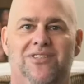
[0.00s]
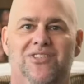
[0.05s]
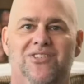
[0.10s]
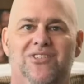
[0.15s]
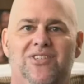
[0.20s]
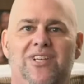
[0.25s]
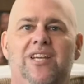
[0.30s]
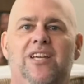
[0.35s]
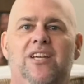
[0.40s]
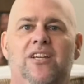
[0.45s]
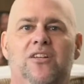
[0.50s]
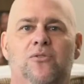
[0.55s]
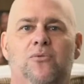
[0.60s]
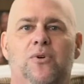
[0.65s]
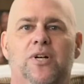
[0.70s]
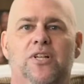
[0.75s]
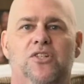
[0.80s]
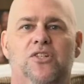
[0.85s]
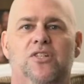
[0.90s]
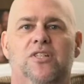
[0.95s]
scene,
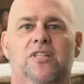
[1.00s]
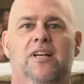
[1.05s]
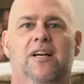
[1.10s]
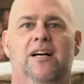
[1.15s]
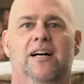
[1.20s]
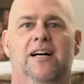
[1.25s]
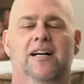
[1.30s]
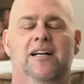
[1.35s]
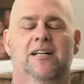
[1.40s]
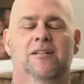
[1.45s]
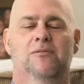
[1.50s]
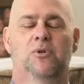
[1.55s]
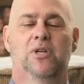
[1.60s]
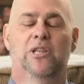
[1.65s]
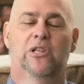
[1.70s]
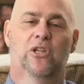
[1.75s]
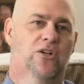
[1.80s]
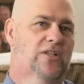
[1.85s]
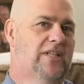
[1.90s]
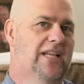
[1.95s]
which we
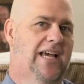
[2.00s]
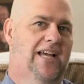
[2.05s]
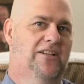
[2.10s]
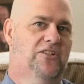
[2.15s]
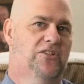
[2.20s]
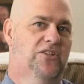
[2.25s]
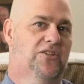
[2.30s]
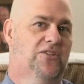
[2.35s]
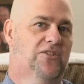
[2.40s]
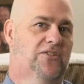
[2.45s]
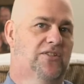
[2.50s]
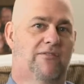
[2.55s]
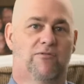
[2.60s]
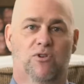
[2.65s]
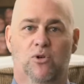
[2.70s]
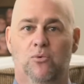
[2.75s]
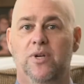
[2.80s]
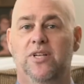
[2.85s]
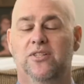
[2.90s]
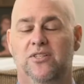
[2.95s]
looked at just
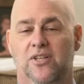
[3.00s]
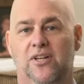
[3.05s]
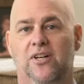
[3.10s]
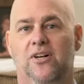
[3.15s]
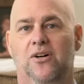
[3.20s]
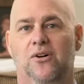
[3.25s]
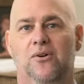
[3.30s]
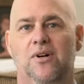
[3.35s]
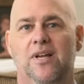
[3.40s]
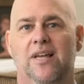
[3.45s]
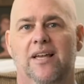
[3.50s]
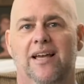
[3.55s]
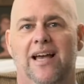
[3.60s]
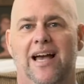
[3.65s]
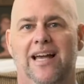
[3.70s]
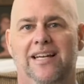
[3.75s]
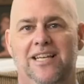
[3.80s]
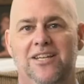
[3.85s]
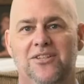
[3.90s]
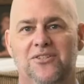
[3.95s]
several weeks ago
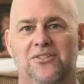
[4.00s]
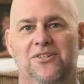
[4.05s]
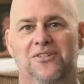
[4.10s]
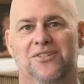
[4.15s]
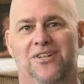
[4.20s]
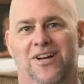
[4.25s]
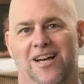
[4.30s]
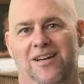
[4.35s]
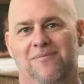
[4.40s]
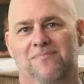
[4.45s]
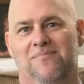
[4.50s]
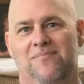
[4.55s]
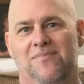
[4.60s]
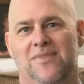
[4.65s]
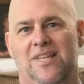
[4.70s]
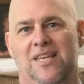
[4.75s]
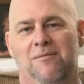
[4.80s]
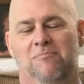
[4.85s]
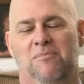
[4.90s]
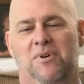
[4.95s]
at Easter time.
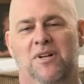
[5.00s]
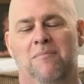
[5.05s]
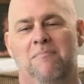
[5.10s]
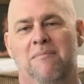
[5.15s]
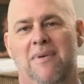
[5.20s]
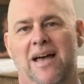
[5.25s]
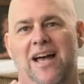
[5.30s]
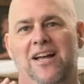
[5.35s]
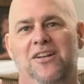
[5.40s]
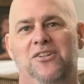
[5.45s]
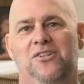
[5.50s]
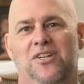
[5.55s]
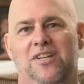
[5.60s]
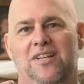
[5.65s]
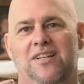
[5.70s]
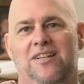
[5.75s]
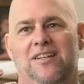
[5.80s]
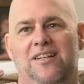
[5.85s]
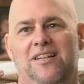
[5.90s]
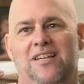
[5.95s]
But
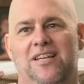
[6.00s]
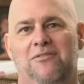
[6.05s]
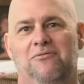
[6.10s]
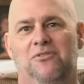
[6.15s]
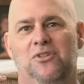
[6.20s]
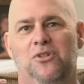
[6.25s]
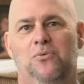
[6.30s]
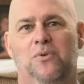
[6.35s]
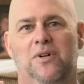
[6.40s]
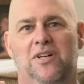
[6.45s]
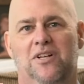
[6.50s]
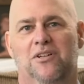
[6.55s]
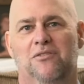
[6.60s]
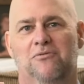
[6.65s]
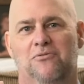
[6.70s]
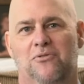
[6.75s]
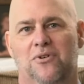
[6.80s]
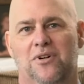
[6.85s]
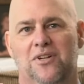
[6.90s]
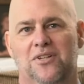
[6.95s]
imagine, if you will,
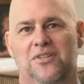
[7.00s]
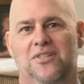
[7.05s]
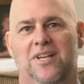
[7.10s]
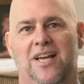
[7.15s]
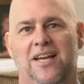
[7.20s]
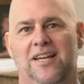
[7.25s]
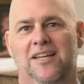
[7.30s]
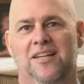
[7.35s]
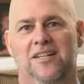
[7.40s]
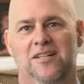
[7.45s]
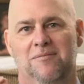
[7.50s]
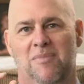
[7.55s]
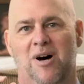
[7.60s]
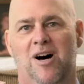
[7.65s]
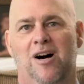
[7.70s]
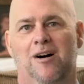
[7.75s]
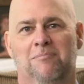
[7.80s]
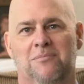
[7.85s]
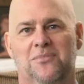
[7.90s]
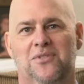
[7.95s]
for a second,
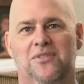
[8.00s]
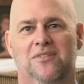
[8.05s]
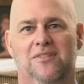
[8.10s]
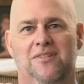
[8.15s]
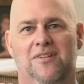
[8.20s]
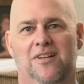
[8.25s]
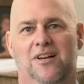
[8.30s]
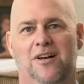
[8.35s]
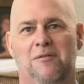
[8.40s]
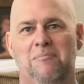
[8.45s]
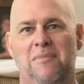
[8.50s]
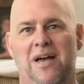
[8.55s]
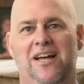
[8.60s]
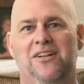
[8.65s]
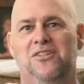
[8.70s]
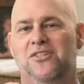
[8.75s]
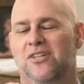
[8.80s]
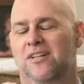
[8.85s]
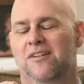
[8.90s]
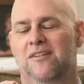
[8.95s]
moms,
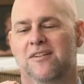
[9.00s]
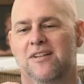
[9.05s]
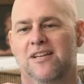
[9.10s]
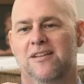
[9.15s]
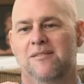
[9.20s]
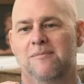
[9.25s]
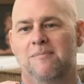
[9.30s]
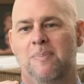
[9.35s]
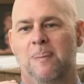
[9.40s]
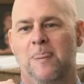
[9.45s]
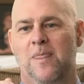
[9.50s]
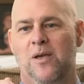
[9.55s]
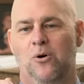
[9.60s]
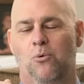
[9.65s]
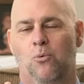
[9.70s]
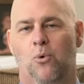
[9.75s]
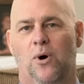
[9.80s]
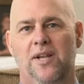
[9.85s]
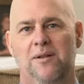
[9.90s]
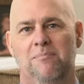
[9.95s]
imagine
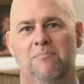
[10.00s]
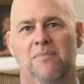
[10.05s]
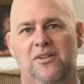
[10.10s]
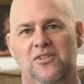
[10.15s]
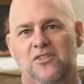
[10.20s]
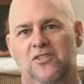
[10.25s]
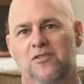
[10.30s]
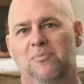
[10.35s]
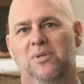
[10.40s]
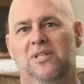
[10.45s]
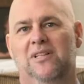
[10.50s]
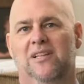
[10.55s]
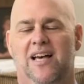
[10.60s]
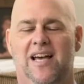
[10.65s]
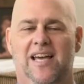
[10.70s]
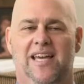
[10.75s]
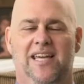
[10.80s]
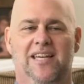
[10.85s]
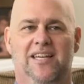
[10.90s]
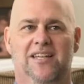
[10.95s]
what it must have been
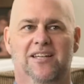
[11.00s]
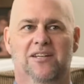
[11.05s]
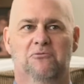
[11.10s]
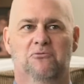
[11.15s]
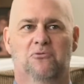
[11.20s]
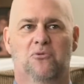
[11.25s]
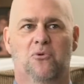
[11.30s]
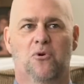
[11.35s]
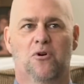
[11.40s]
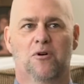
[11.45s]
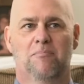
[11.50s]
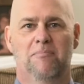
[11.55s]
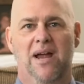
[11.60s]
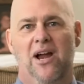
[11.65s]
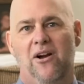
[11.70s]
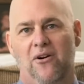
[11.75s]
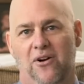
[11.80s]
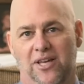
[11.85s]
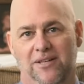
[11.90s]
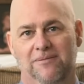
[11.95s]
like for
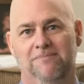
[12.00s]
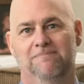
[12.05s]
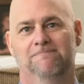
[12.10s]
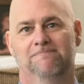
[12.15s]
Mary,